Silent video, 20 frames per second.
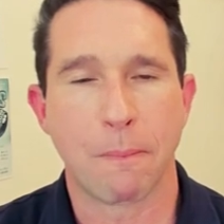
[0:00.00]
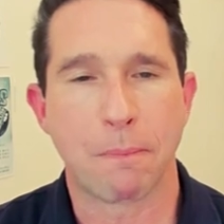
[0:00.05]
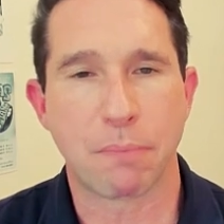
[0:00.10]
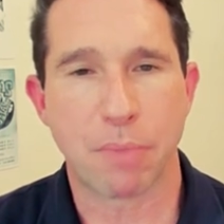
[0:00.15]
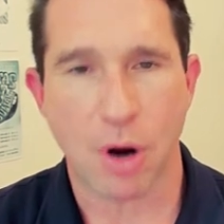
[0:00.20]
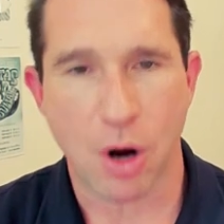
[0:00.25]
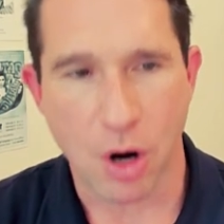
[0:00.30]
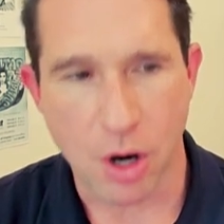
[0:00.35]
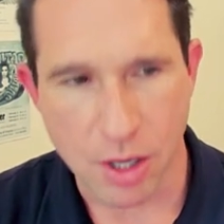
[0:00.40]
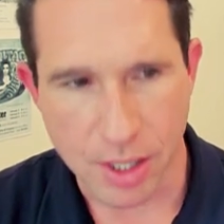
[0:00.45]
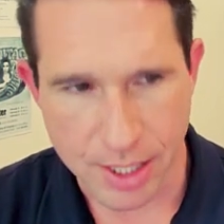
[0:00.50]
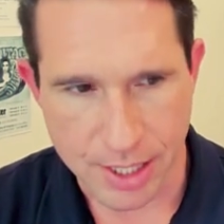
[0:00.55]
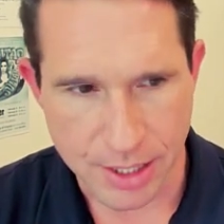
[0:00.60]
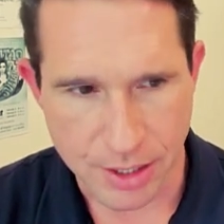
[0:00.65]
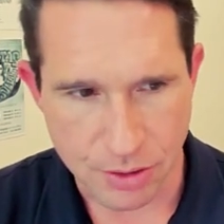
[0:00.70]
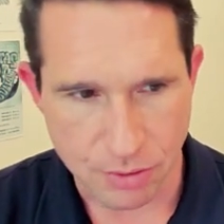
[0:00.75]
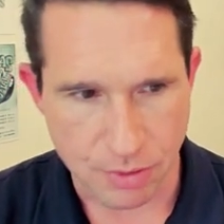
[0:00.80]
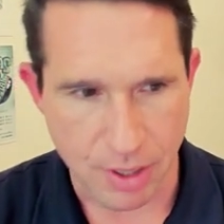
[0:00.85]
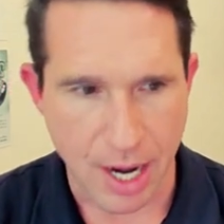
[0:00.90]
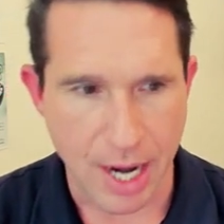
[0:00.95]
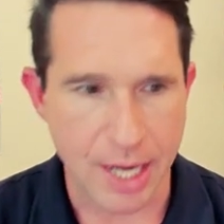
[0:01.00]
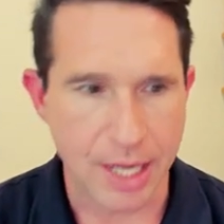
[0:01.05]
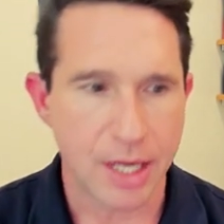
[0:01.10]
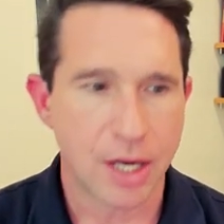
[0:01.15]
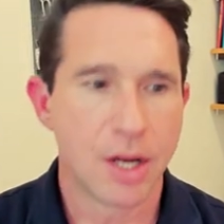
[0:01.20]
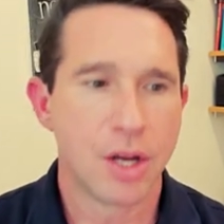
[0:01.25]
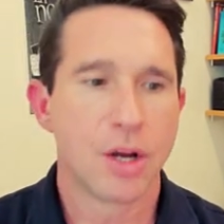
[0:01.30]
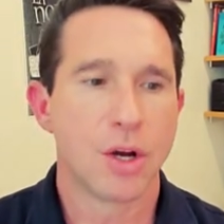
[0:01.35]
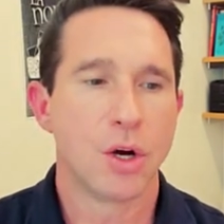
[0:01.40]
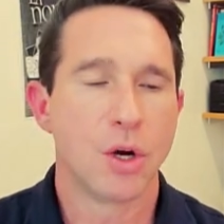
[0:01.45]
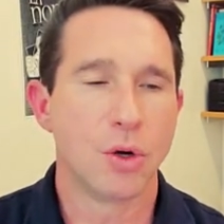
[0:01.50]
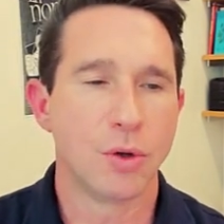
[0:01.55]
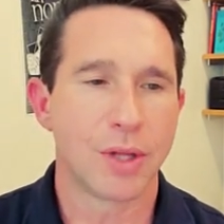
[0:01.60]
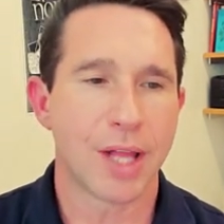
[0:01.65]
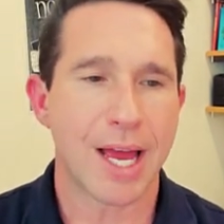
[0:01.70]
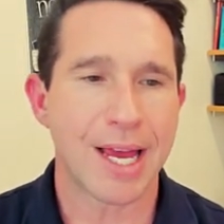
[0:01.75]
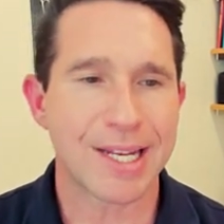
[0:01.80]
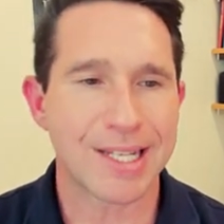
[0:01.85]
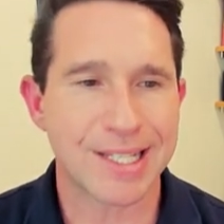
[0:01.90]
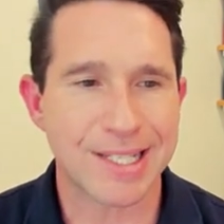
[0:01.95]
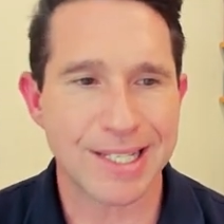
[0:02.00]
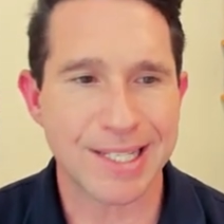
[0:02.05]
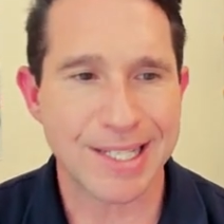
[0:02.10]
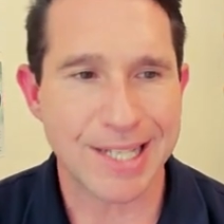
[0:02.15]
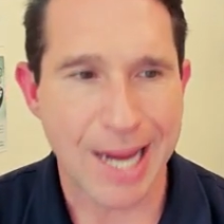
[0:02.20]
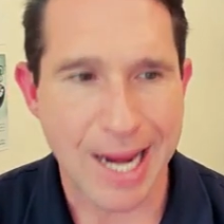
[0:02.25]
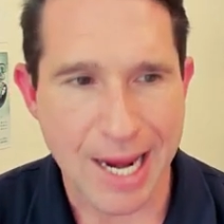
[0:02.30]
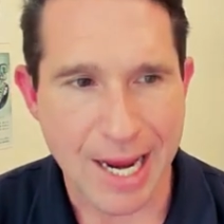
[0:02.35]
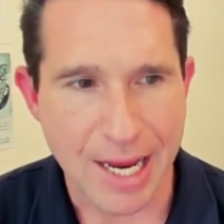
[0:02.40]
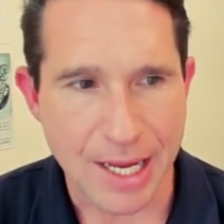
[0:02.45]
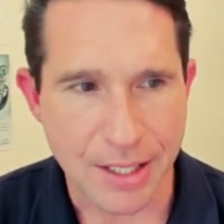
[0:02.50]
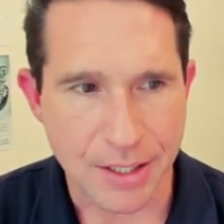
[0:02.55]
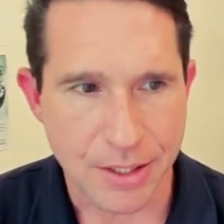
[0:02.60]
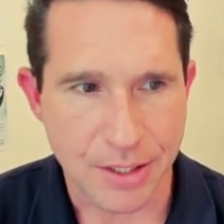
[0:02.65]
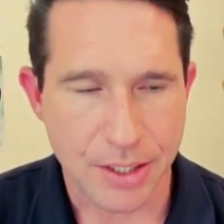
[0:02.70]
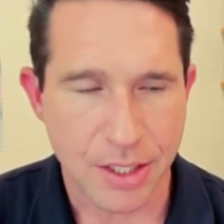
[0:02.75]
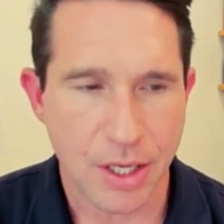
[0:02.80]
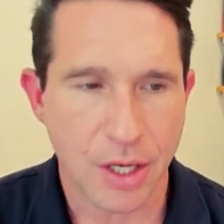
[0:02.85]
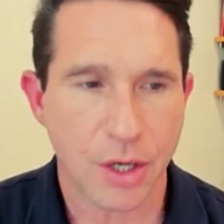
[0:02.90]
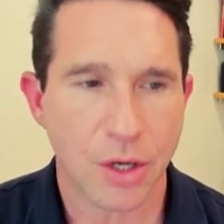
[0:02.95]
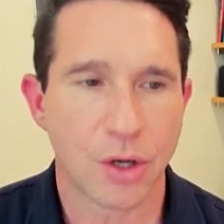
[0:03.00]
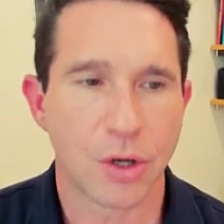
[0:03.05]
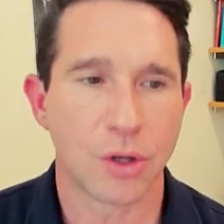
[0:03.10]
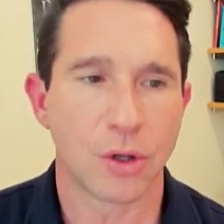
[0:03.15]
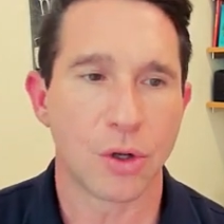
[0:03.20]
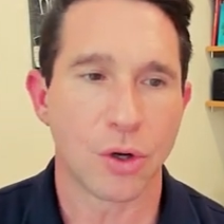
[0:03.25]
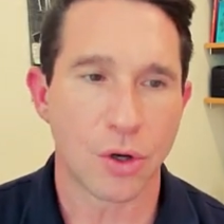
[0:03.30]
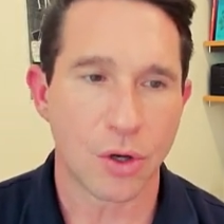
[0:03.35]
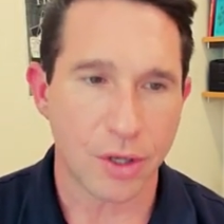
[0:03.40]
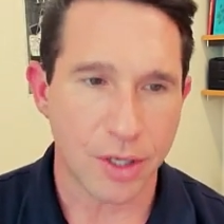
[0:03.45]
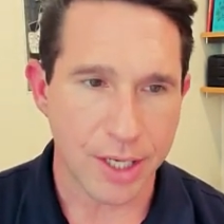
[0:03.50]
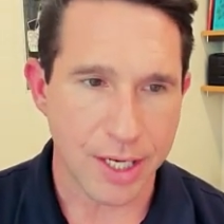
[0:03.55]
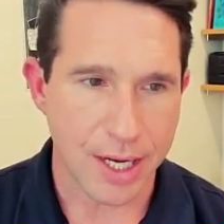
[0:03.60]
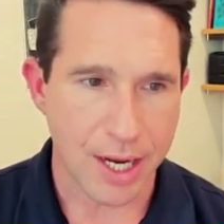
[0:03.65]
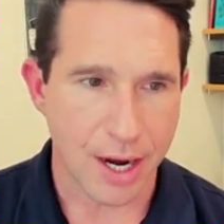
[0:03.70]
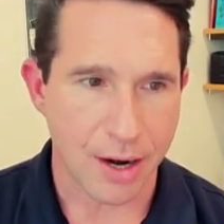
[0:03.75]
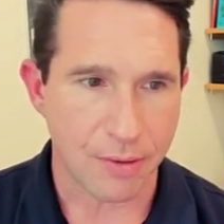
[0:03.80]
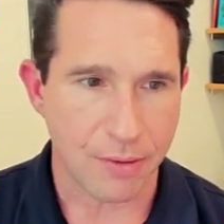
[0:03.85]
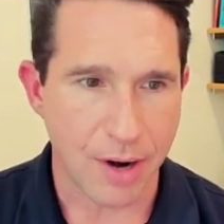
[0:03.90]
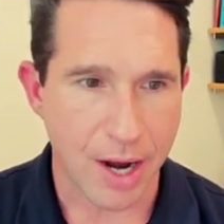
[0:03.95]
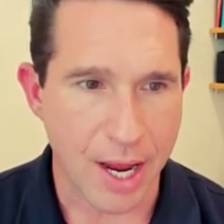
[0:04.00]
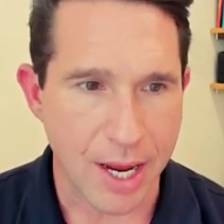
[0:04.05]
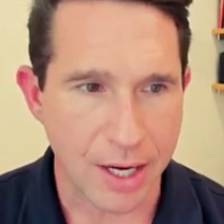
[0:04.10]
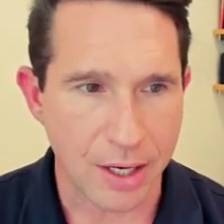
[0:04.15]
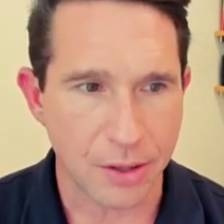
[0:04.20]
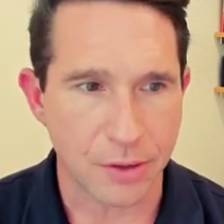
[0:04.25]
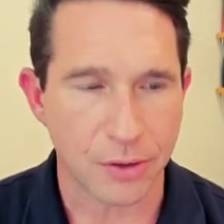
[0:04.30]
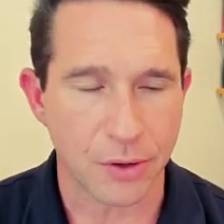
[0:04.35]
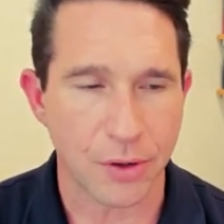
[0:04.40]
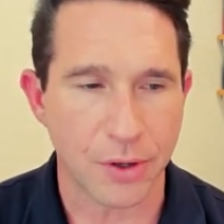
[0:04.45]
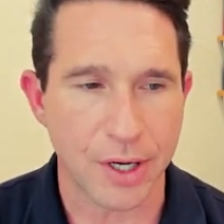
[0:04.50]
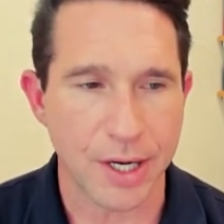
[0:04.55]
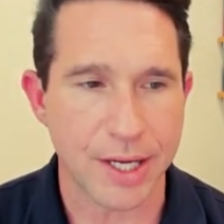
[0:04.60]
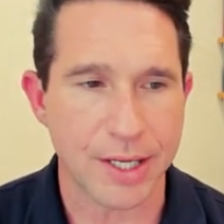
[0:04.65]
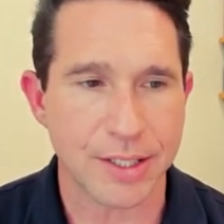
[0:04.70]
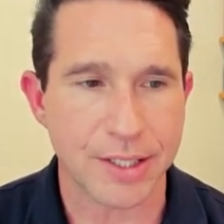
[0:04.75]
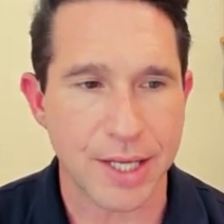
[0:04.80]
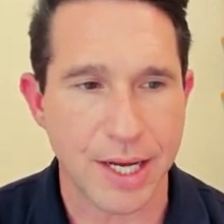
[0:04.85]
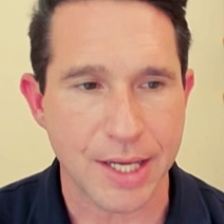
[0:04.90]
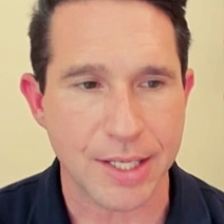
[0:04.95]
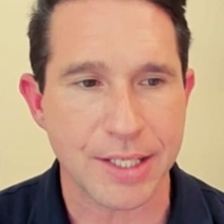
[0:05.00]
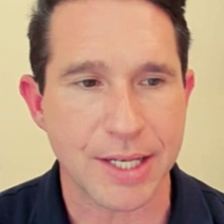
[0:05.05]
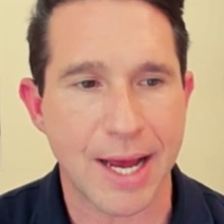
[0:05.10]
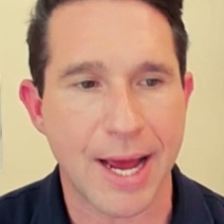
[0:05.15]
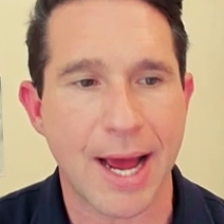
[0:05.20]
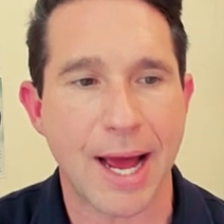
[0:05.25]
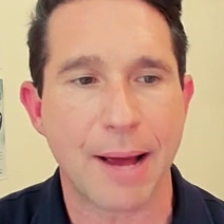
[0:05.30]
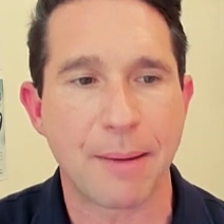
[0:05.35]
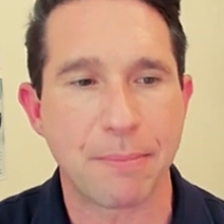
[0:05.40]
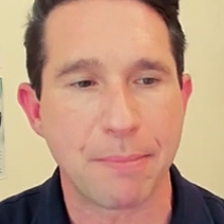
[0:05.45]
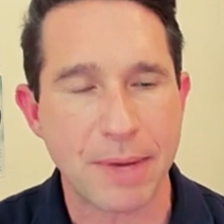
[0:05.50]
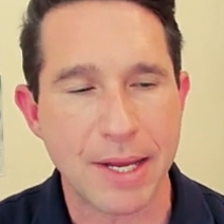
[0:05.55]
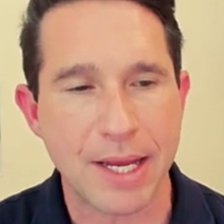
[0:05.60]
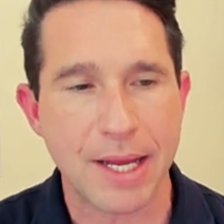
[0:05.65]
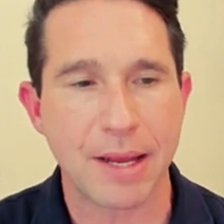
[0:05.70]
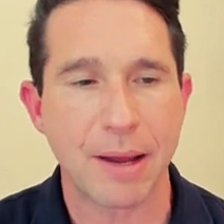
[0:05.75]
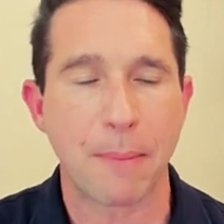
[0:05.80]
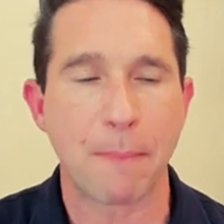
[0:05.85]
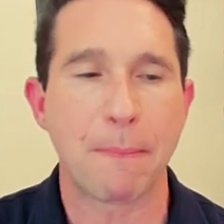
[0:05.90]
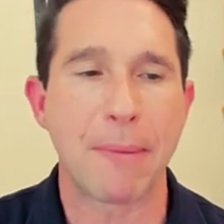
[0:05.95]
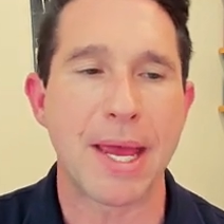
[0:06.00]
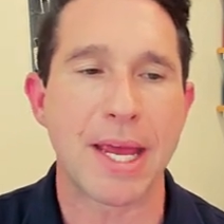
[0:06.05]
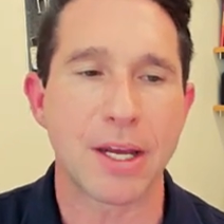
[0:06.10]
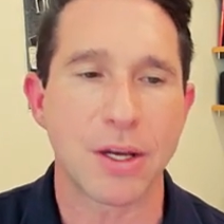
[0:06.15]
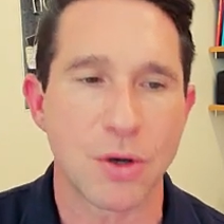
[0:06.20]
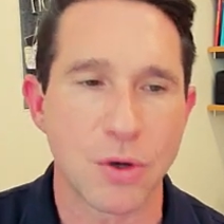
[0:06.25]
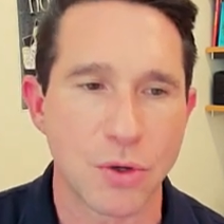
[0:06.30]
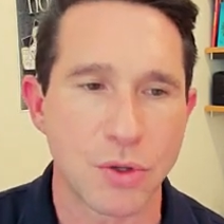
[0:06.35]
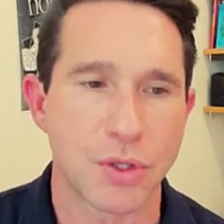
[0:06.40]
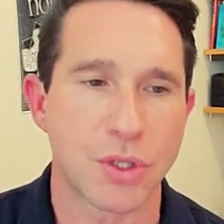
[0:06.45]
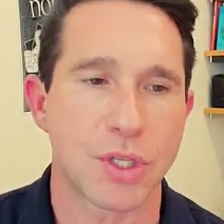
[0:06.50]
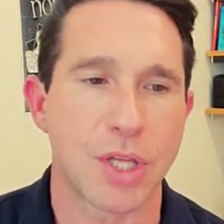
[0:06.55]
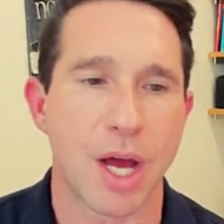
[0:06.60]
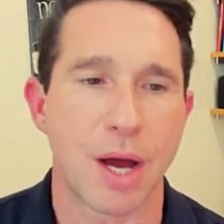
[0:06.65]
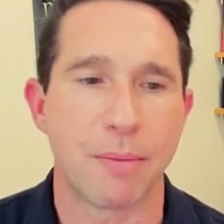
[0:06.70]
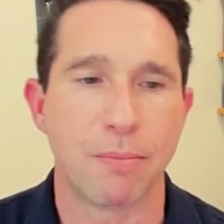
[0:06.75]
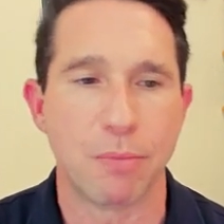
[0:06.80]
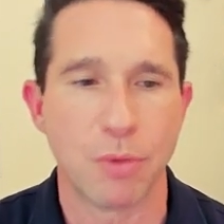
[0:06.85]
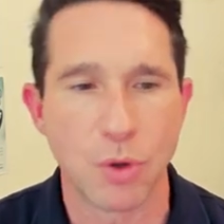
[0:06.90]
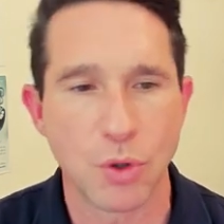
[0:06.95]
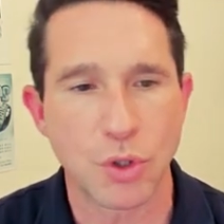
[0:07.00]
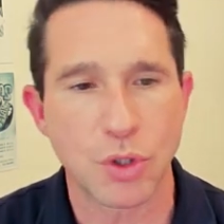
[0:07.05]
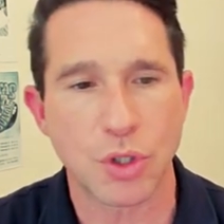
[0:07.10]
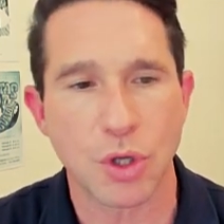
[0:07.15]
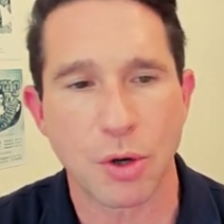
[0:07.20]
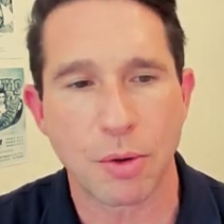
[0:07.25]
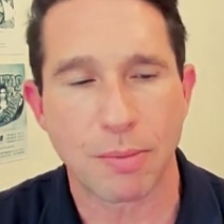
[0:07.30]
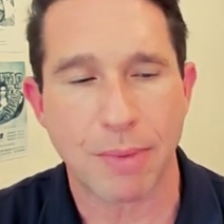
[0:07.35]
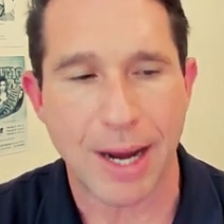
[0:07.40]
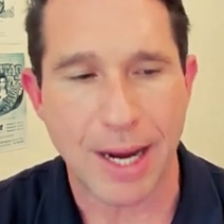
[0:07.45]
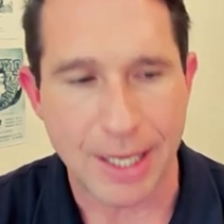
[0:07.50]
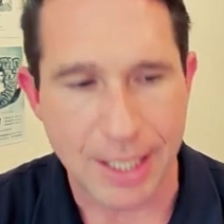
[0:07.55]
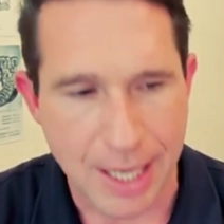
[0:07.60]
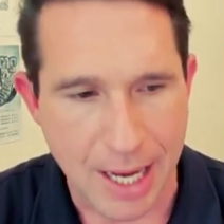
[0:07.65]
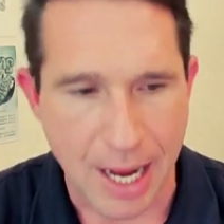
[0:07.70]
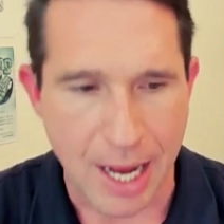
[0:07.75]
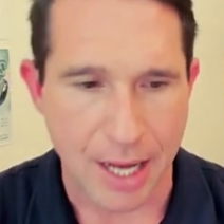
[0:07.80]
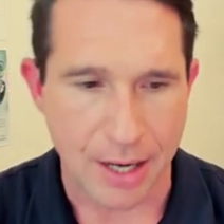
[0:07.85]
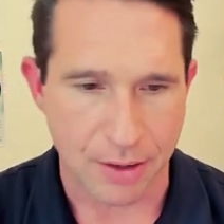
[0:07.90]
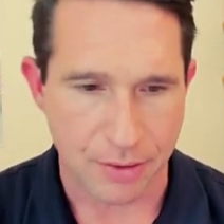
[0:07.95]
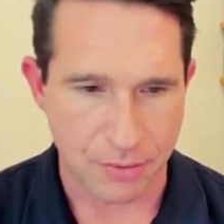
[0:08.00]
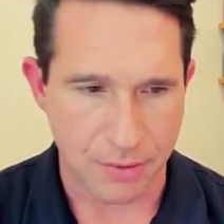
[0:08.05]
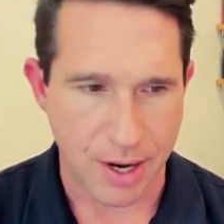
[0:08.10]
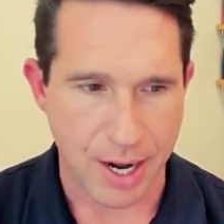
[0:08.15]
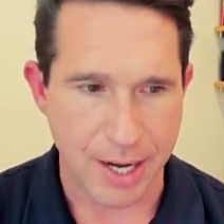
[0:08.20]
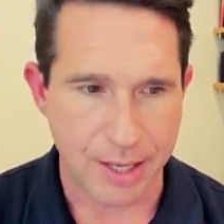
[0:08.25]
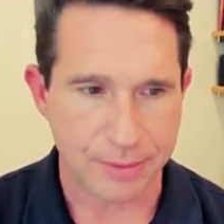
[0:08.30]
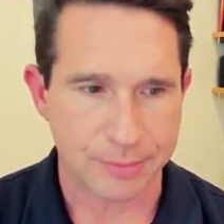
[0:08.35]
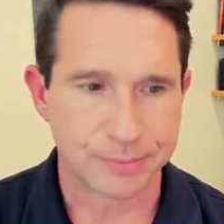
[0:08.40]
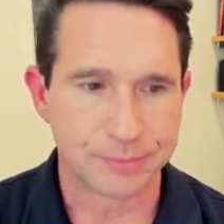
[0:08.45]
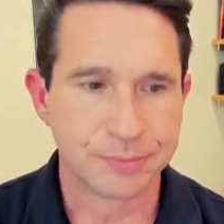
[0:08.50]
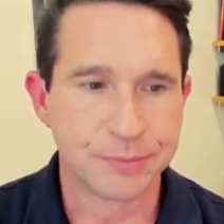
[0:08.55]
Parties, right? Who likes to dance? Gloria, right? Gloria says, a mí me gusta mucho bailar, right?